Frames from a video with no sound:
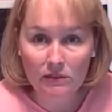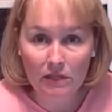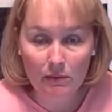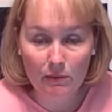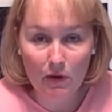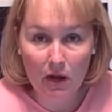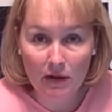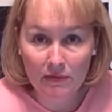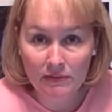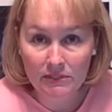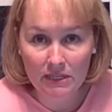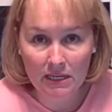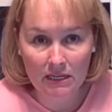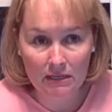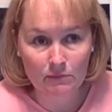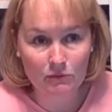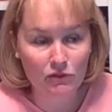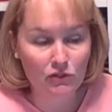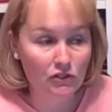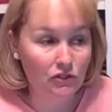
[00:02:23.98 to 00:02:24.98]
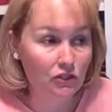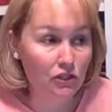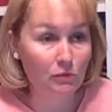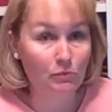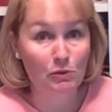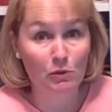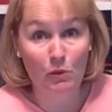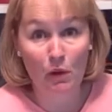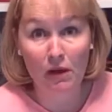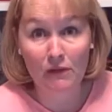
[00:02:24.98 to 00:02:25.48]
they would oftentimes just
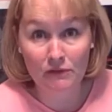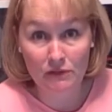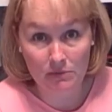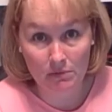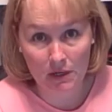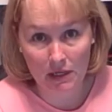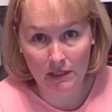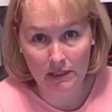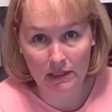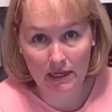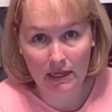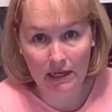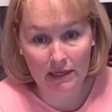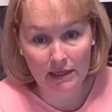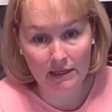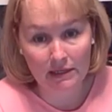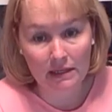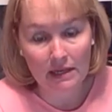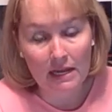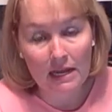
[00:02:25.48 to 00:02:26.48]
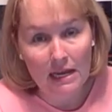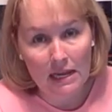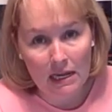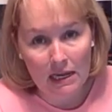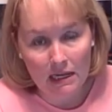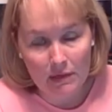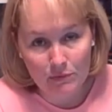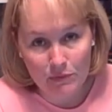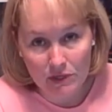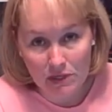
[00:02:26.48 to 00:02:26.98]
ship you off to Molokai
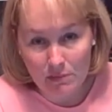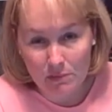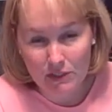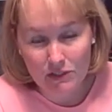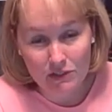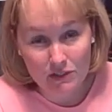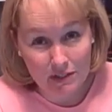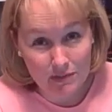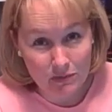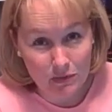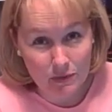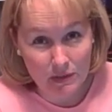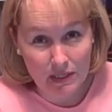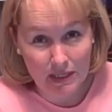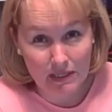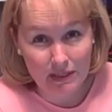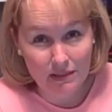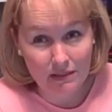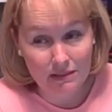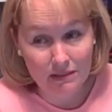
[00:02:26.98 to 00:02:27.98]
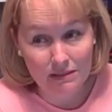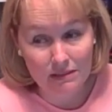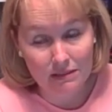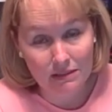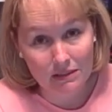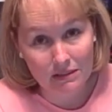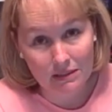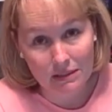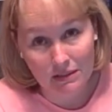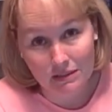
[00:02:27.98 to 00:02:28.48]
and pretty much leave you there
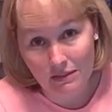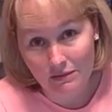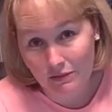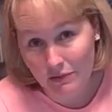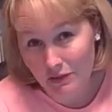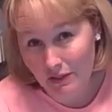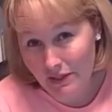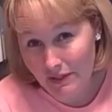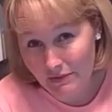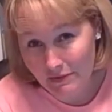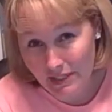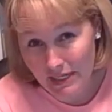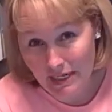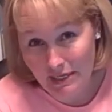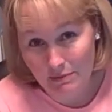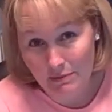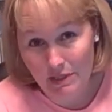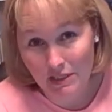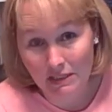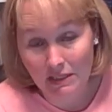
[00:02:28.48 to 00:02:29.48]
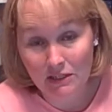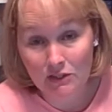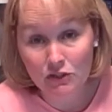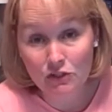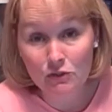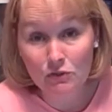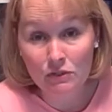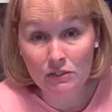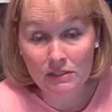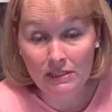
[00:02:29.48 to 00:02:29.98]
until the end of your lifetime, unless
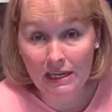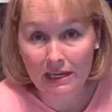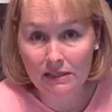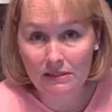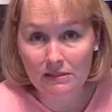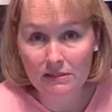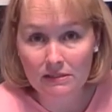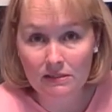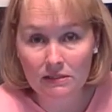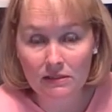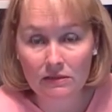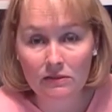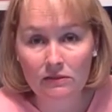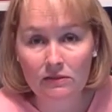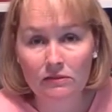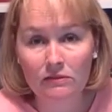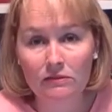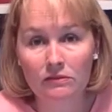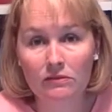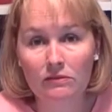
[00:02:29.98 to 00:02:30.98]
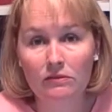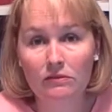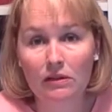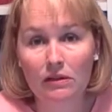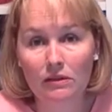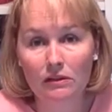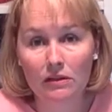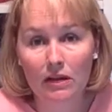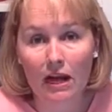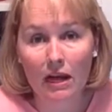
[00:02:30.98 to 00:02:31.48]
you could test
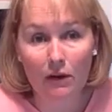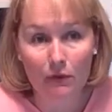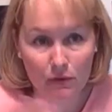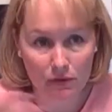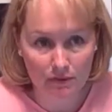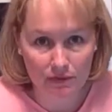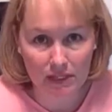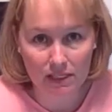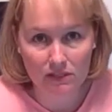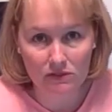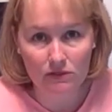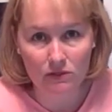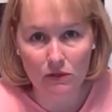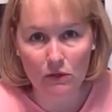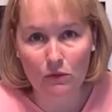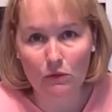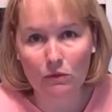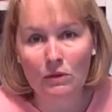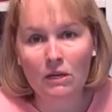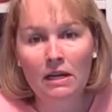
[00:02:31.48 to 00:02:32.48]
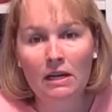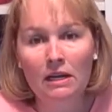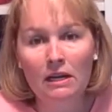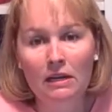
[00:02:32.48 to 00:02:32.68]
out of it. So